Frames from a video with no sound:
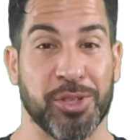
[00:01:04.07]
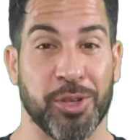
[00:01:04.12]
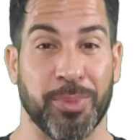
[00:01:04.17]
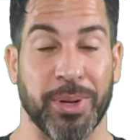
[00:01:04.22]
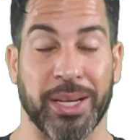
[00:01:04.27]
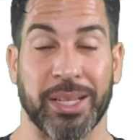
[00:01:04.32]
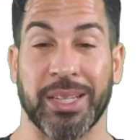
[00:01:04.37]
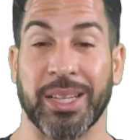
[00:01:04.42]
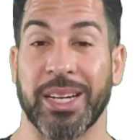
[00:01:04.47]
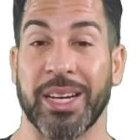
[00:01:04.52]
so
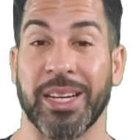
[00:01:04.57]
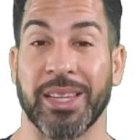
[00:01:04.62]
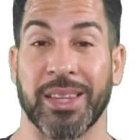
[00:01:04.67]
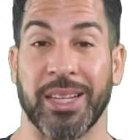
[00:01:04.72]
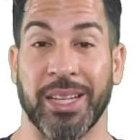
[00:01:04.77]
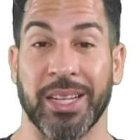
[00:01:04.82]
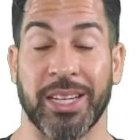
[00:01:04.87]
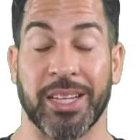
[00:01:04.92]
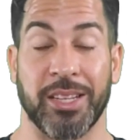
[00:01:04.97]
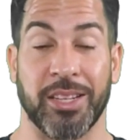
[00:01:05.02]
by clicking
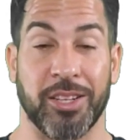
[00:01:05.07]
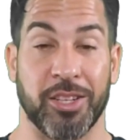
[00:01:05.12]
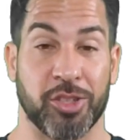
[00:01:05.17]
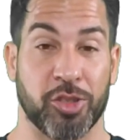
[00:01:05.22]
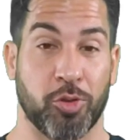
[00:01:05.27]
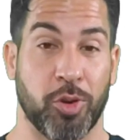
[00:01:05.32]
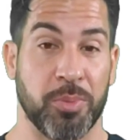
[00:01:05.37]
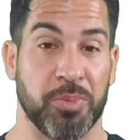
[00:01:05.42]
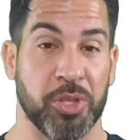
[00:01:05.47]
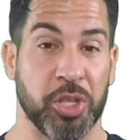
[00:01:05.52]
the link in the
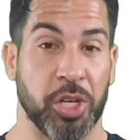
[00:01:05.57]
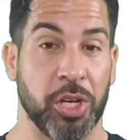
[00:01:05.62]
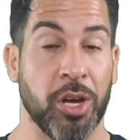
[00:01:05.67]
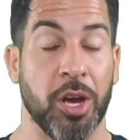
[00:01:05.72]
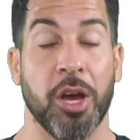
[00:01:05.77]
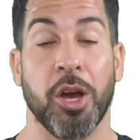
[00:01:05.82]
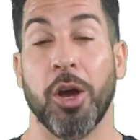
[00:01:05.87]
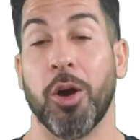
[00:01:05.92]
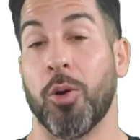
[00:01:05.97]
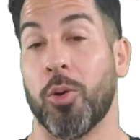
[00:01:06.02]
description
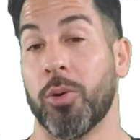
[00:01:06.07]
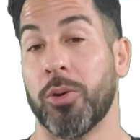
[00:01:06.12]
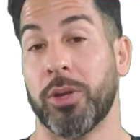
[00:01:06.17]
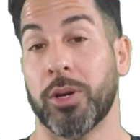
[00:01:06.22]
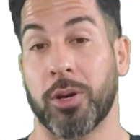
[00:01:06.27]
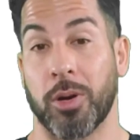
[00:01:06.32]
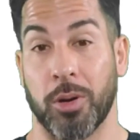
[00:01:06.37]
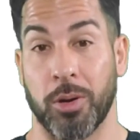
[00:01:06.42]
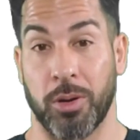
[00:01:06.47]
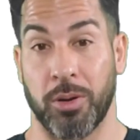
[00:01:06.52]
or
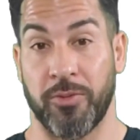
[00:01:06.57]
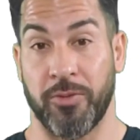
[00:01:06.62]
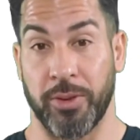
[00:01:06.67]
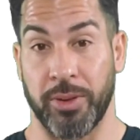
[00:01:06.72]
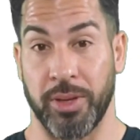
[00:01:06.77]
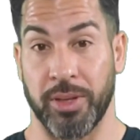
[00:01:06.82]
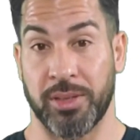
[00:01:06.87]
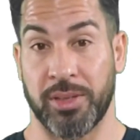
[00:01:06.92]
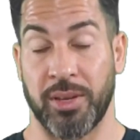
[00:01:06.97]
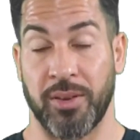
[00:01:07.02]
the card for
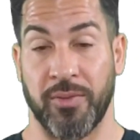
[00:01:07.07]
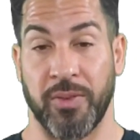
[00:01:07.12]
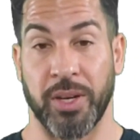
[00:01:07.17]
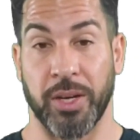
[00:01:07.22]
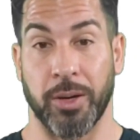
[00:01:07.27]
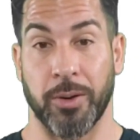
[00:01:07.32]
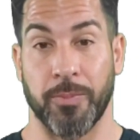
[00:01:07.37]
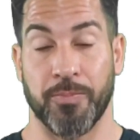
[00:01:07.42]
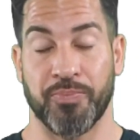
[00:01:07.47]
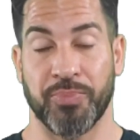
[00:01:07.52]
this
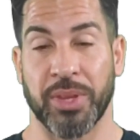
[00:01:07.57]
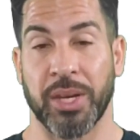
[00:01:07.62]
video.